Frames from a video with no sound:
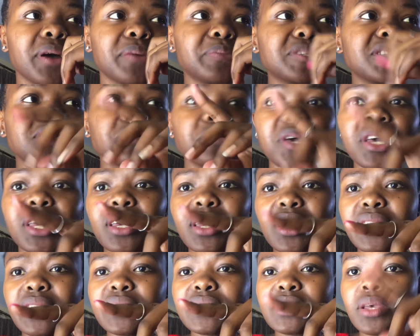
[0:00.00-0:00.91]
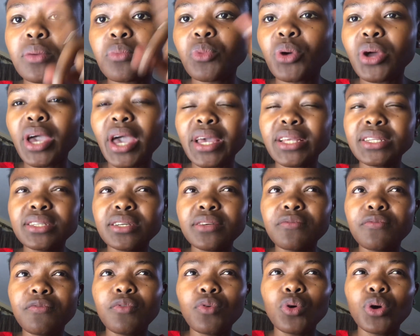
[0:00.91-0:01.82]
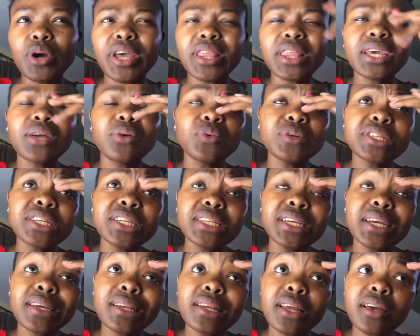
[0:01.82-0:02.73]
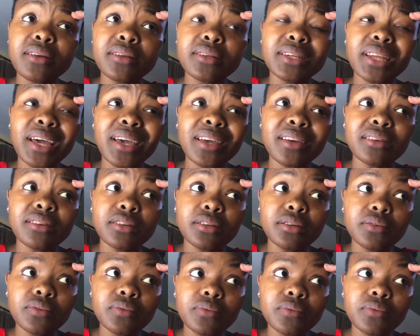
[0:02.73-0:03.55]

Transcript: I'm just making it the same way I did for I think was it day 9